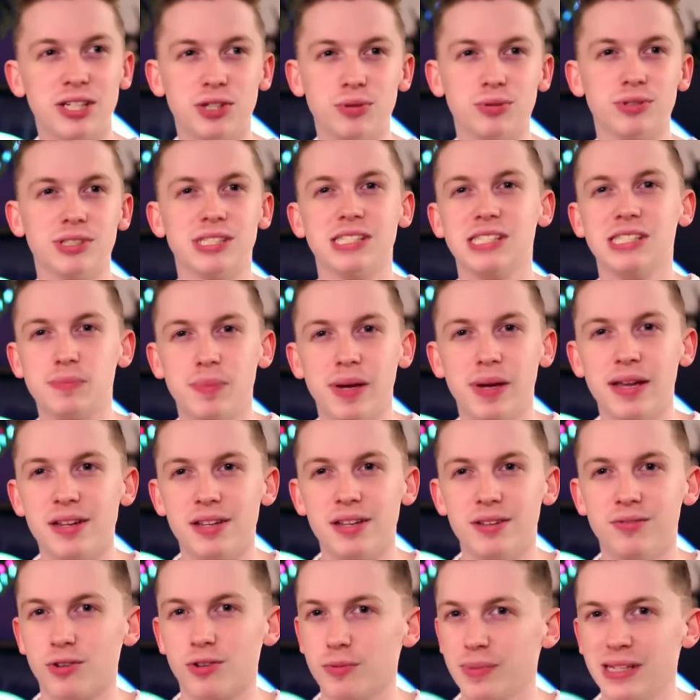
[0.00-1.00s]
you were
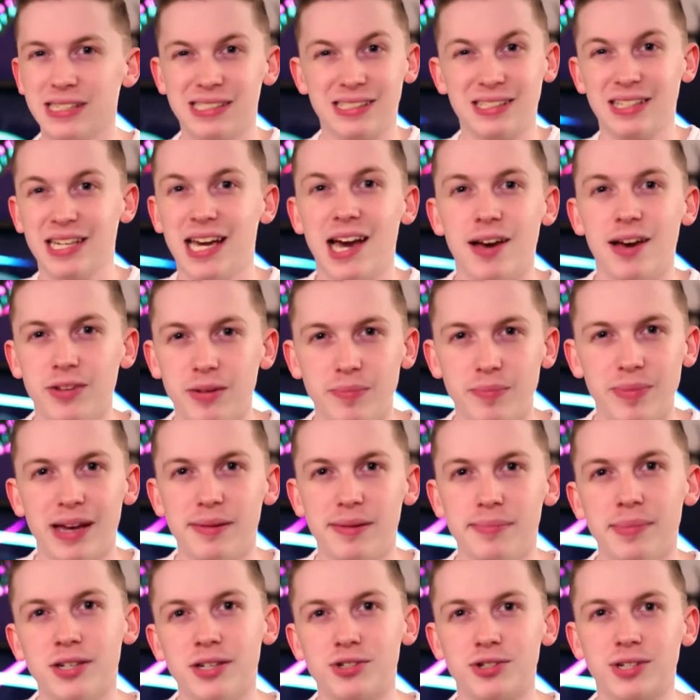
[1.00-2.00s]
suspended for basically having
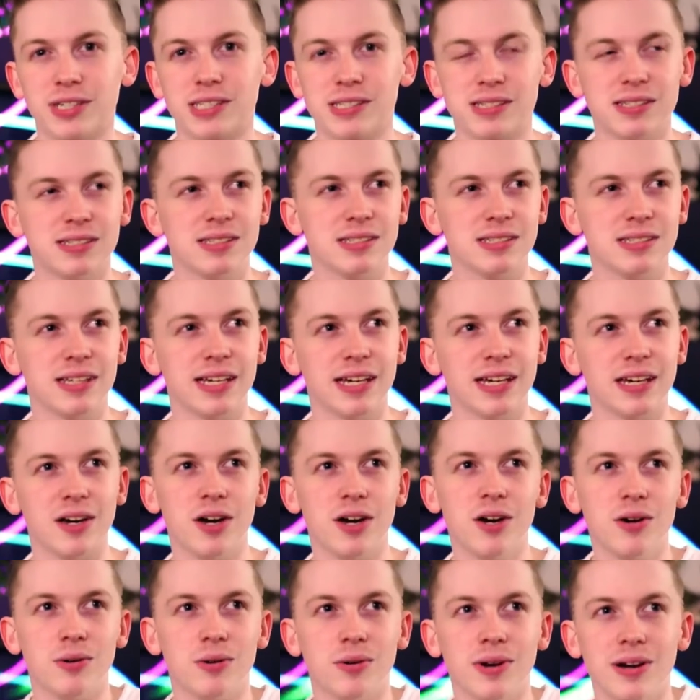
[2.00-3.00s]
bad metrics, because it's
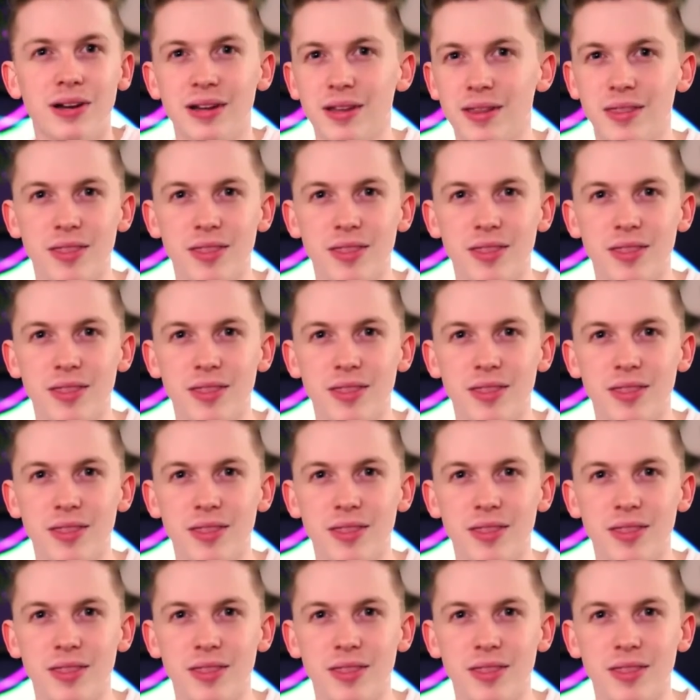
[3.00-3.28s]
like, oh,